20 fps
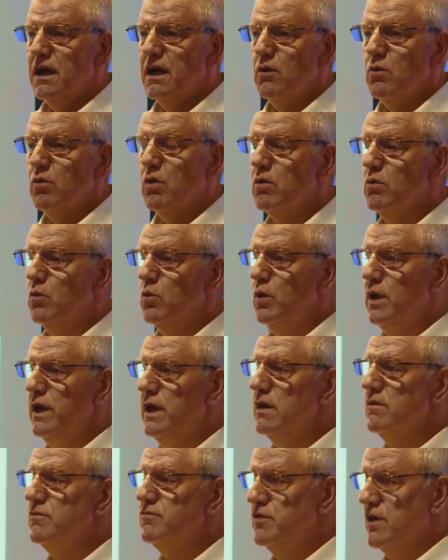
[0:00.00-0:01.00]
What we
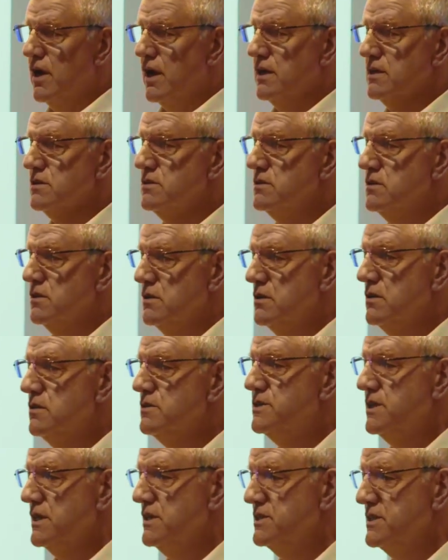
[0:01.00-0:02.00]
have done
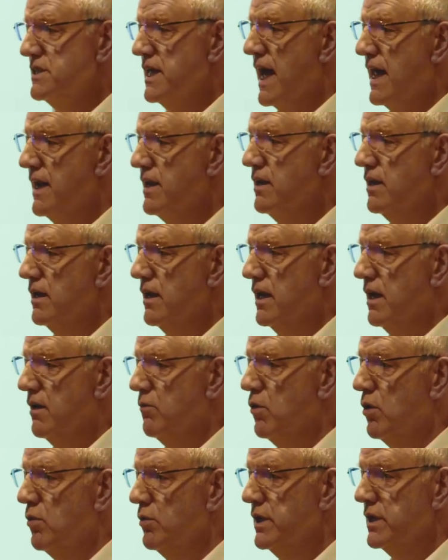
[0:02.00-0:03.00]
since then, and
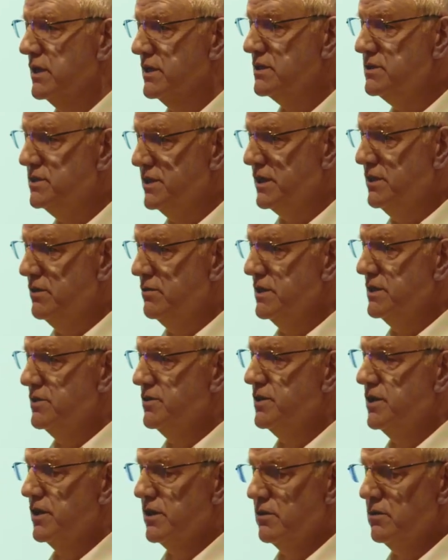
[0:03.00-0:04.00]
what we are continuing to
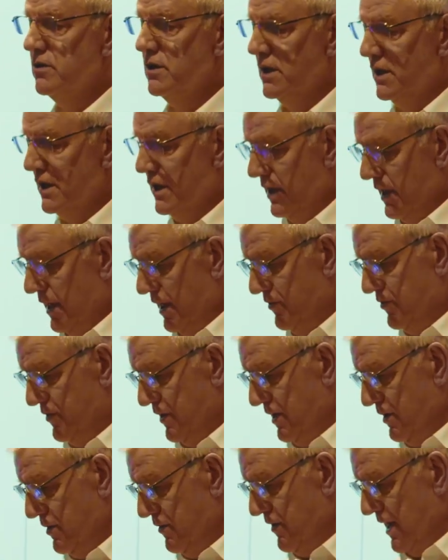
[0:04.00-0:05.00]
do, is
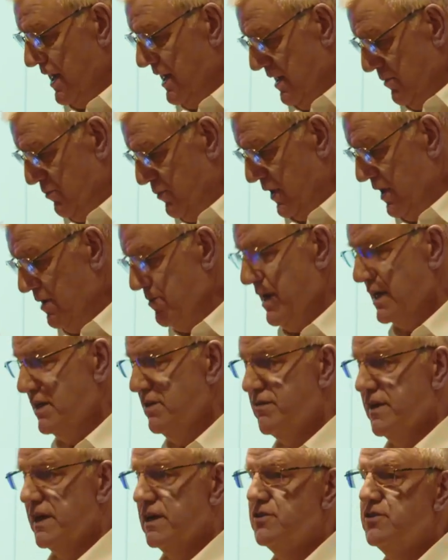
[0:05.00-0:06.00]
think of LNP
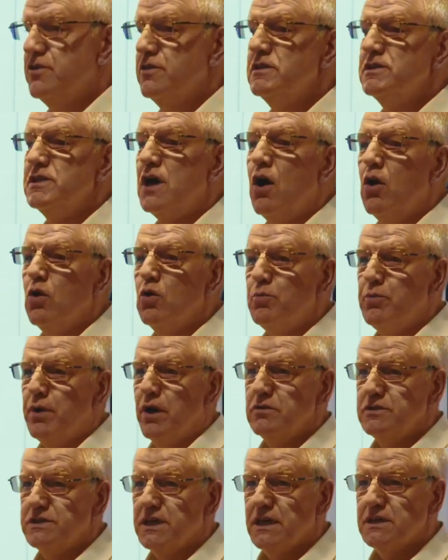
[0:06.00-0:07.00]
manufacture as a whole
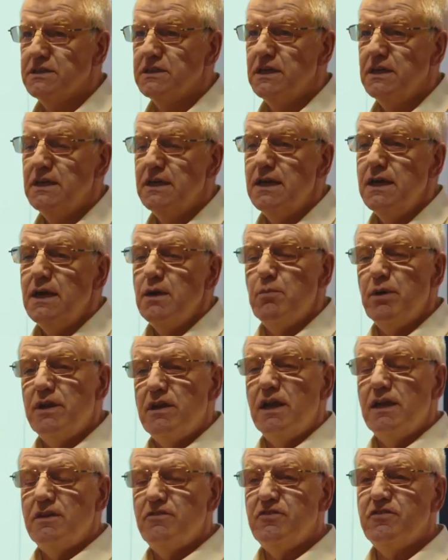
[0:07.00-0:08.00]
process. But
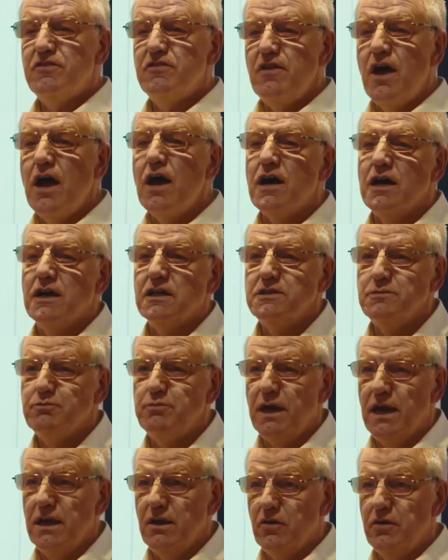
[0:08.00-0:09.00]
let's start
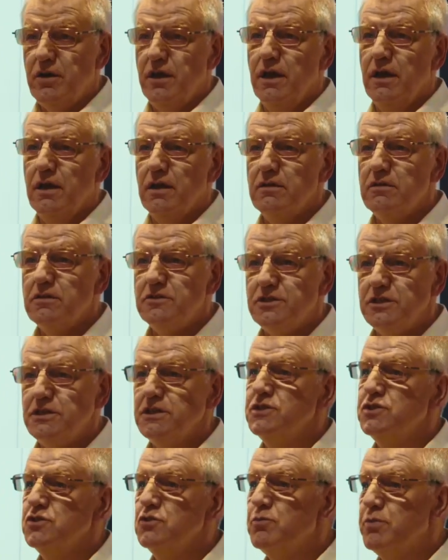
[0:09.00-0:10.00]
by looking at the
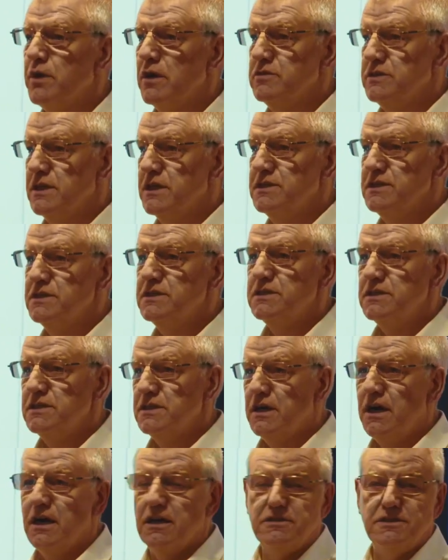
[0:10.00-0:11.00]
traditional processes that
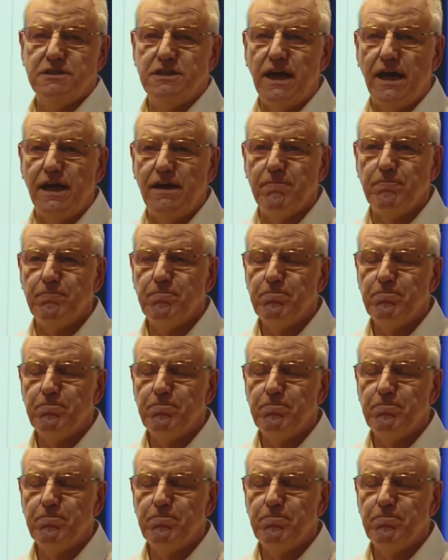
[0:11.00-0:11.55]
are today.